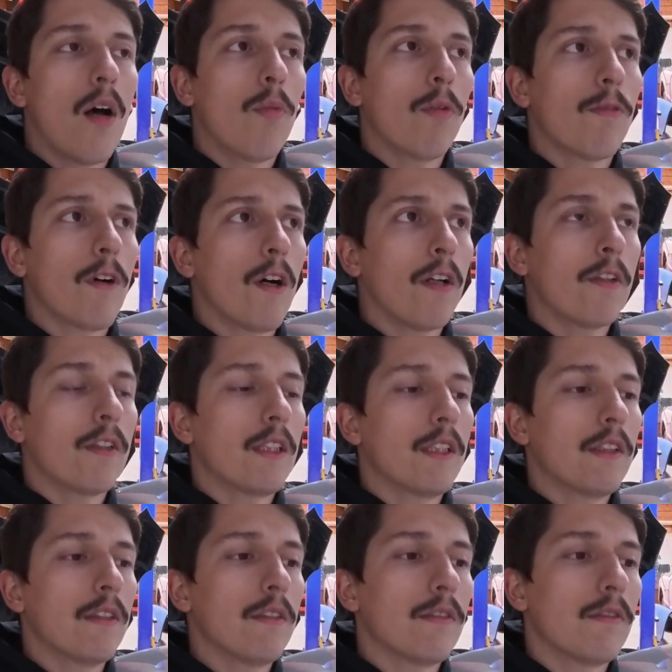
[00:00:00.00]
with
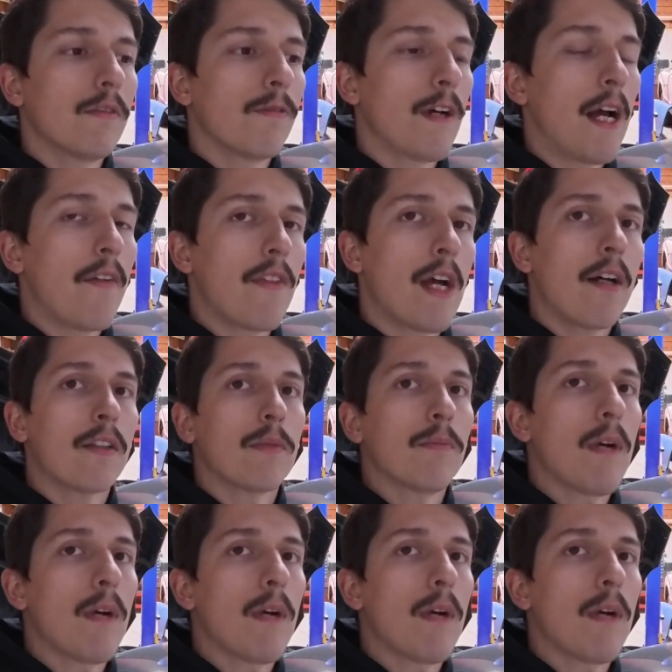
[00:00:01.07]
105,000